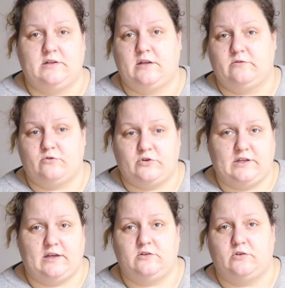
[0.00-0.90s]
then for
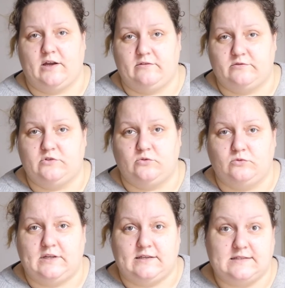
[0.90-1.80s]
the end you have
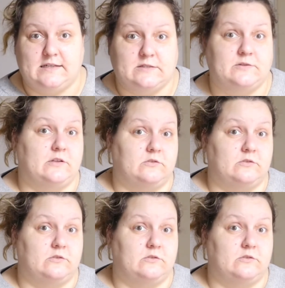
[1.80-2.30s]
2 days less.